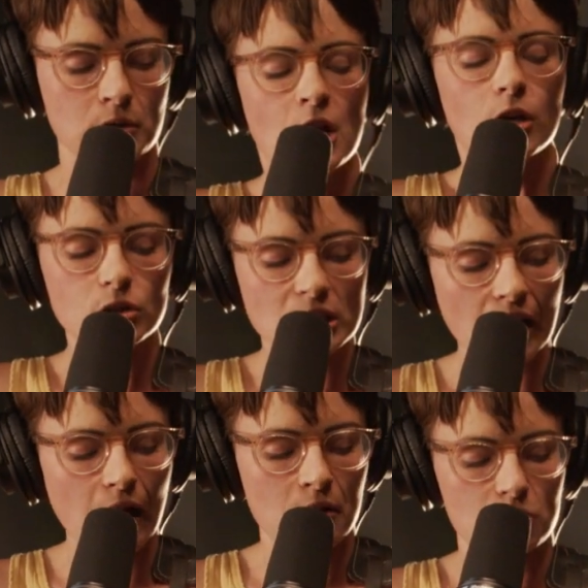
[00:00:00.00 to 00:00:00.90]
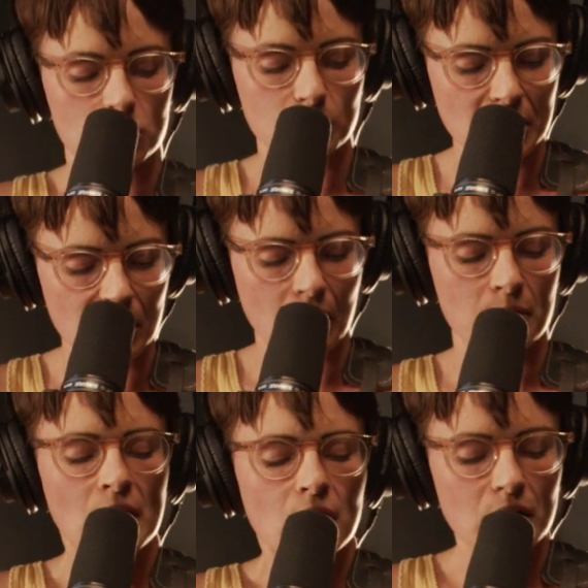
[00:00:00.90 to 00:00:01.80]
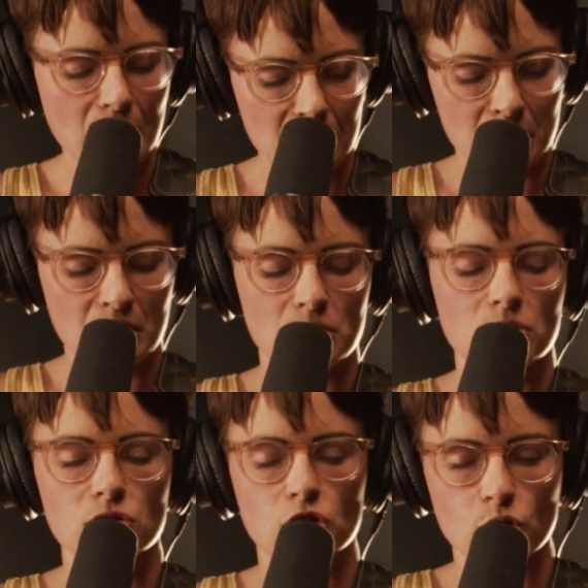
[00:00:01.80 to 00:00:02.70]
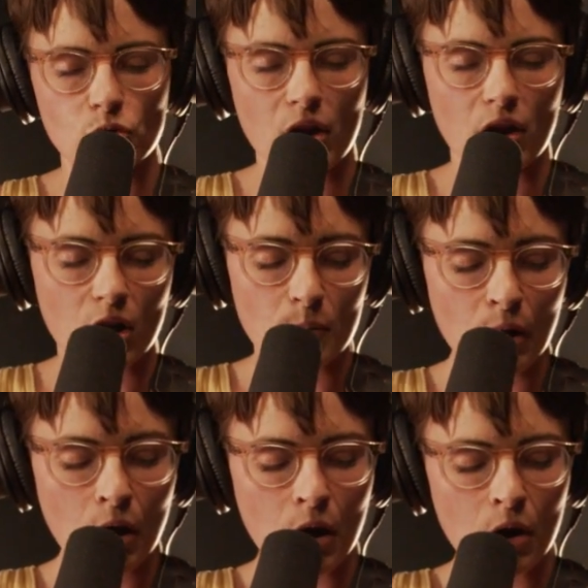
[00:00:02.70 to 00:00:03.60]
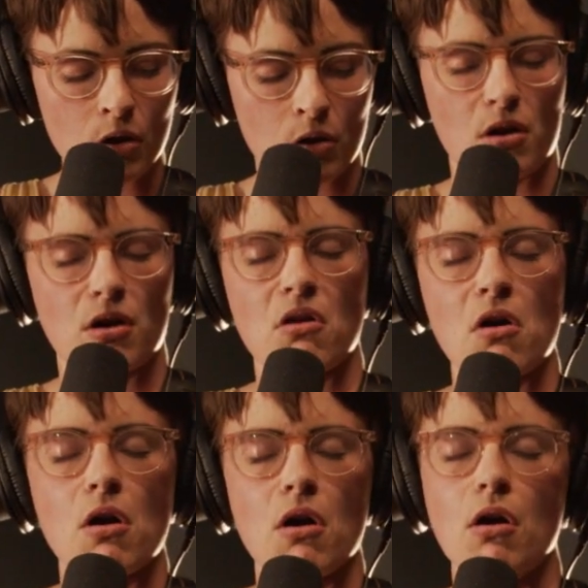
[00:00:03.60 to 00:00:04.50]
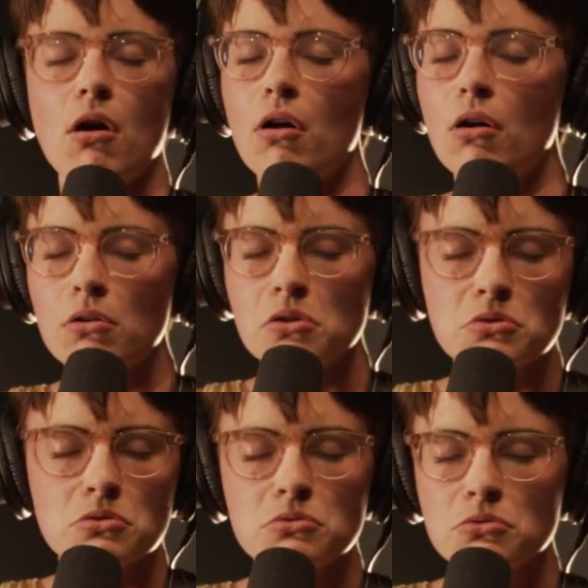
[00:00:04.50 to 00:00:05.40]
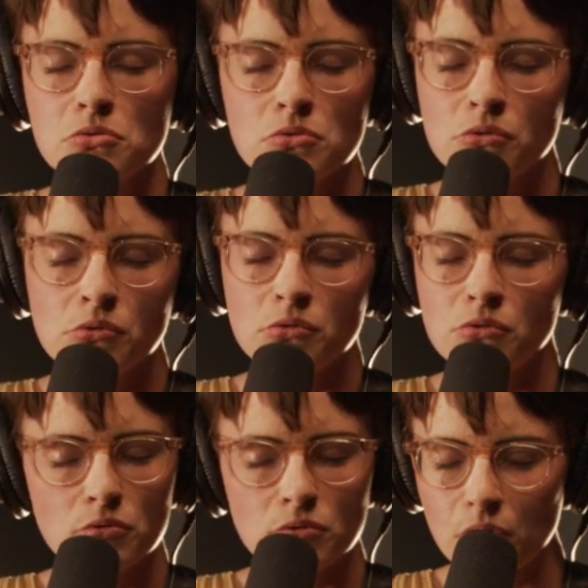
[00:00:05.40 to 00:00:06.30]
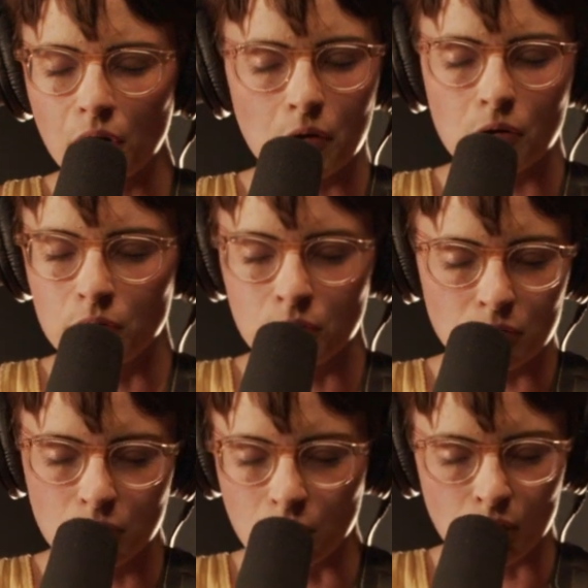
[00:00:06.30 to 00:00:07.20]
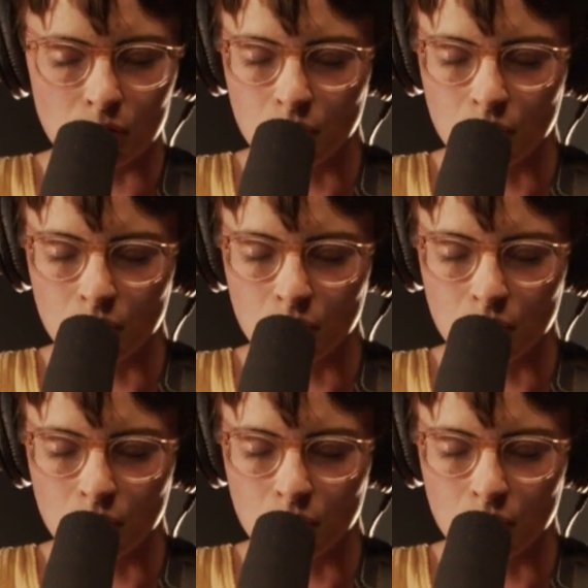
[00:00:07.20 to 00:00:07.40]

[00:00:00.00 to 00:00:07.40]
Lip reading: Who tells me I'm in trouble? Oh, oh, oh,